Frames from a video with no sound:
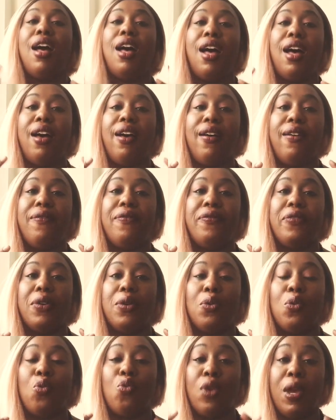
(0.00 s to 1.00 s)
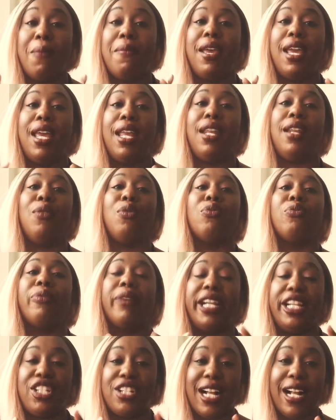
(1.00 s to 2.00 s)
of women
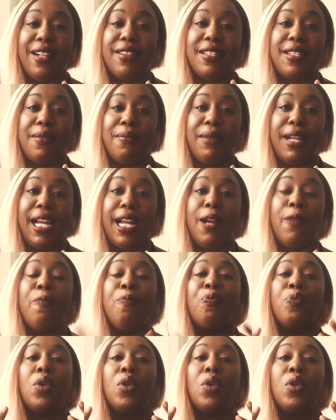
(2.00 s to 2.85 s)
reach out to me